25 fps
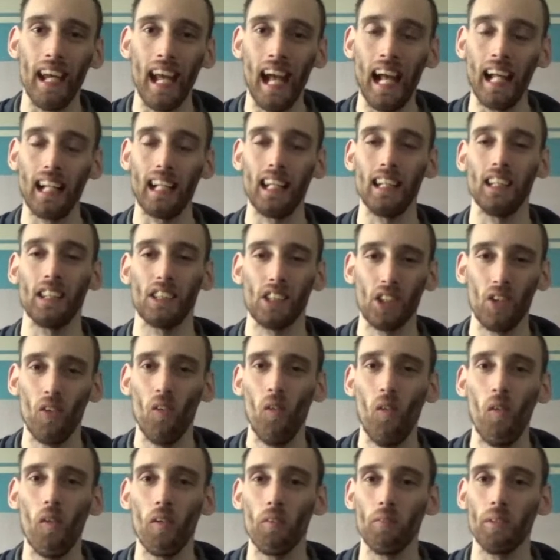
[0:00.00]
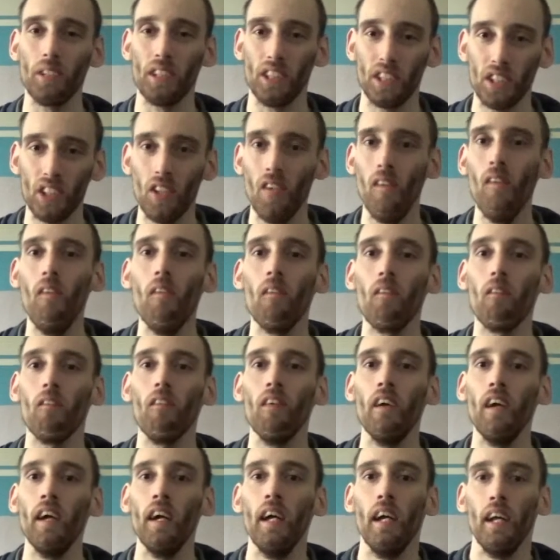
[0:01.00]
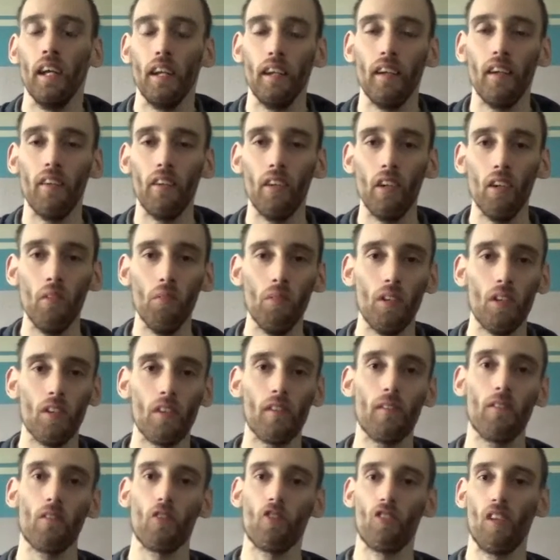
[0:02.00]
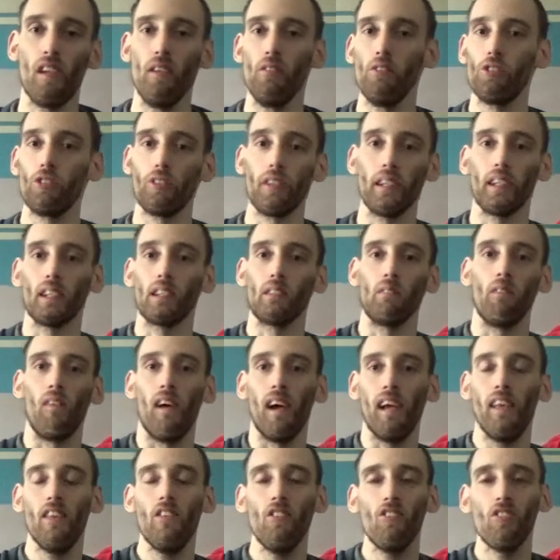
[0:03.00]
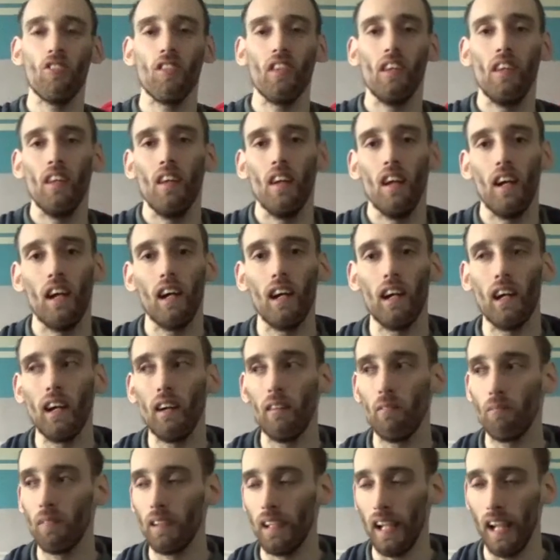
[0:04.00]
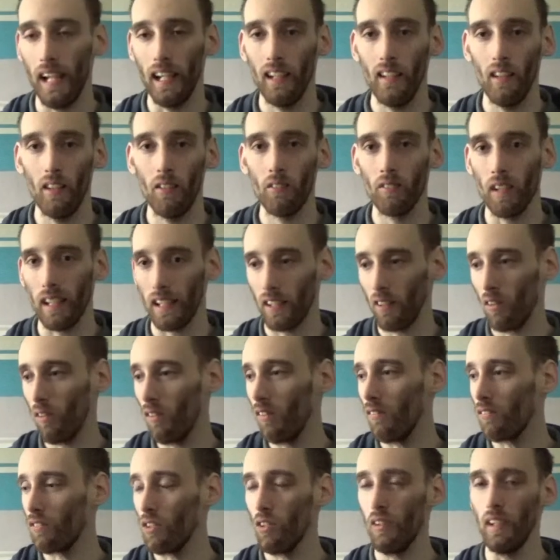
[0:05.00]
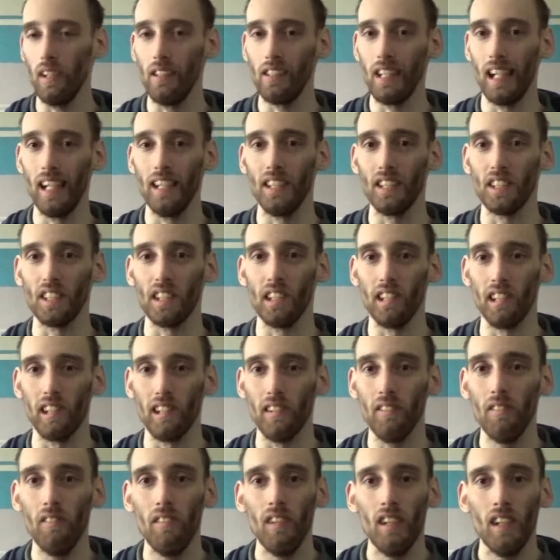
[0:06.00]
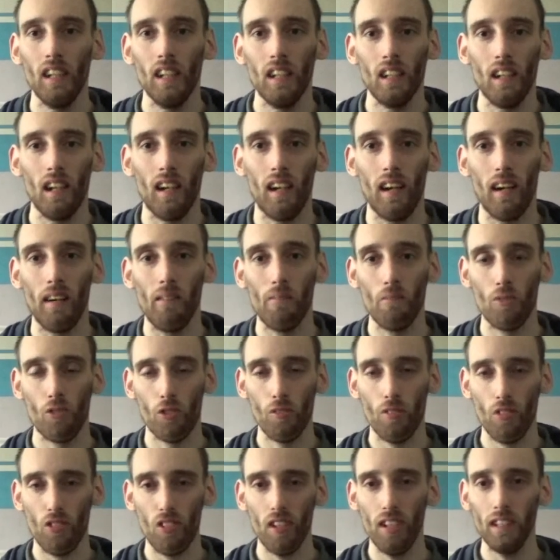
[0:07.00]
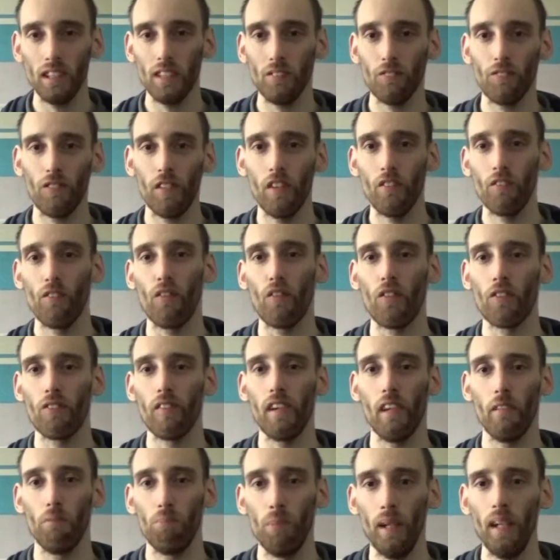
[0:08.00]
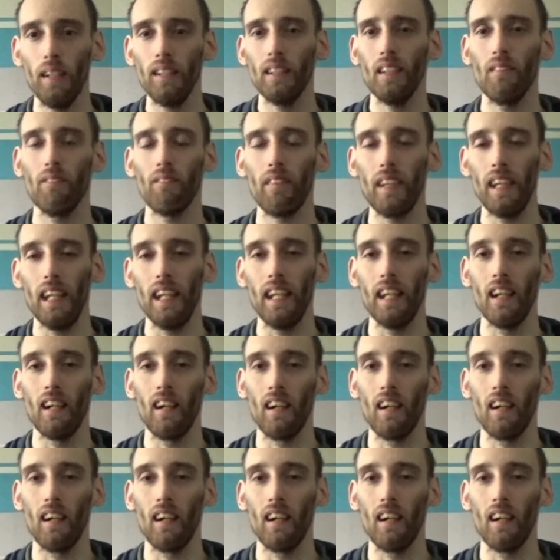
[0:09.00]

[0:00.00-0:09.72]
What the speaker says: at its core, which is cool. You know, you don't want to do the same trick twice with Halo, like Call of Duty tends to do. So it's nice that 343 have picked up the